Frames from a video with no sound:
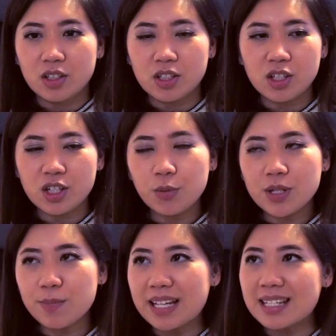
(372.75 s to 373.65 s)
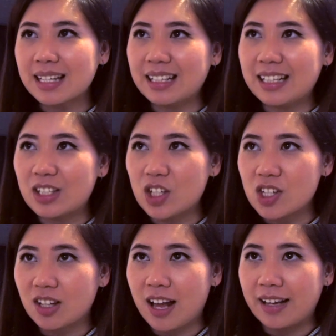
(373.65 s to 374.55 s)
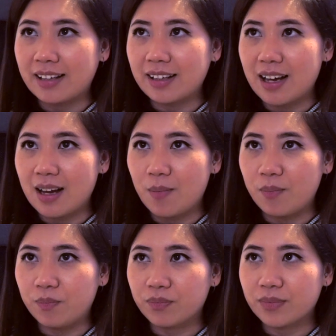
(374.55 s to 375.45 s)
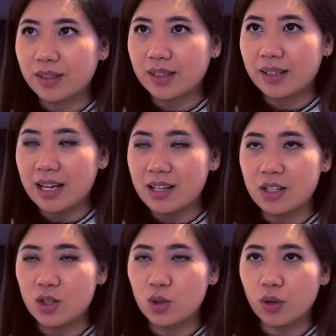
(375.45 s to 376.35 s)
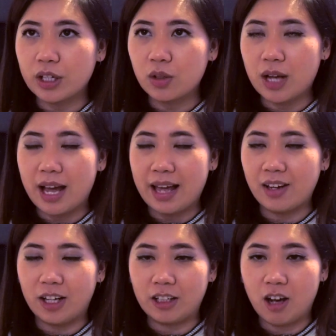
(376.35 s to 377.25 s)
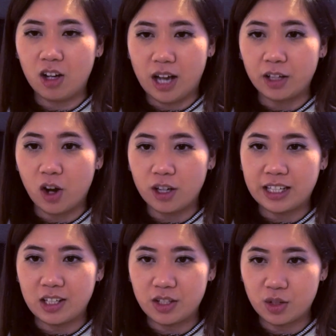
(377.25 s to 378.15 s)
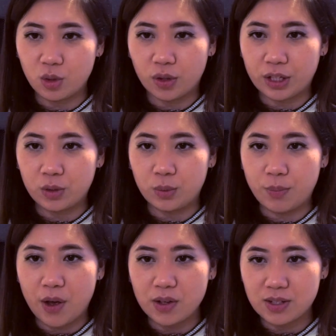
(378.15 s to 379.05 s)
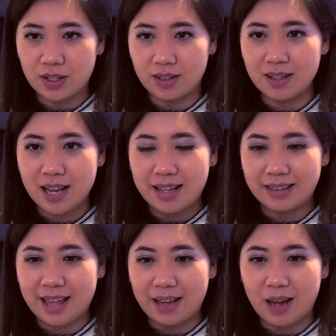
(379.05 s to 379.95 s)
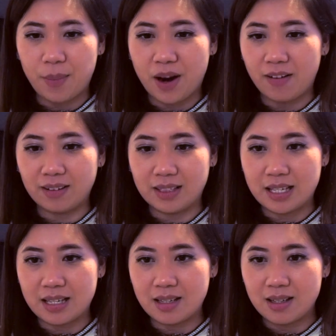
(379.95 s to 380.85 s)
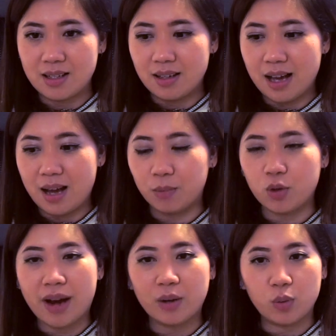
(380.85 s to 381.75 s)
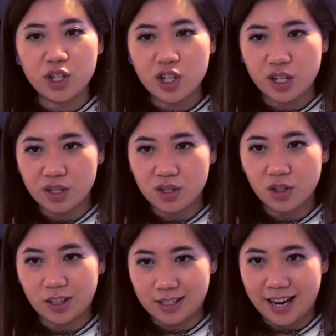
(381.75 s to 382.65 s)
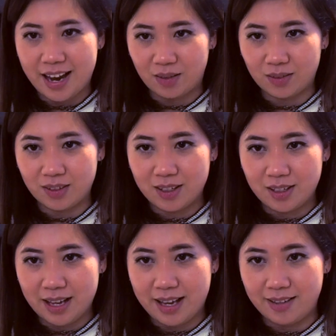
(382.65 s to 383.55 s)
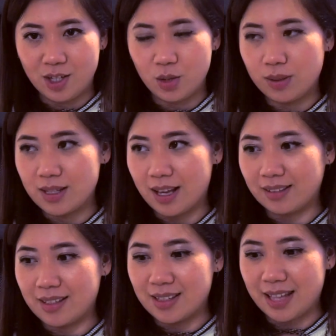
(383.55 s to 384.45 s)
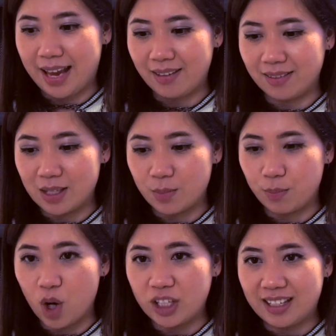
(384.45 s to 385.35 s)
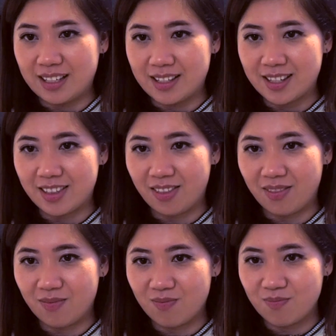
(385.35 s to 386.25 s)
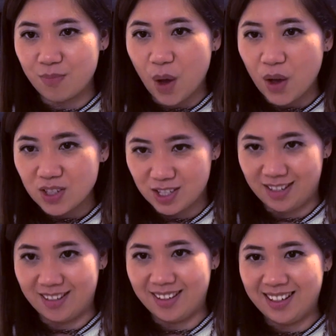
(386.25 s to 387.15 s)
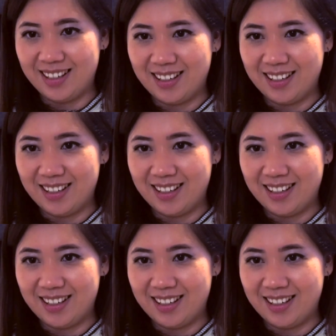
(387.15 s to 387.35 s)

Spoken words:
And she was basically just like a historical, an iconic historical person that apparently grant wishes to the town, and she was like this bodiless person.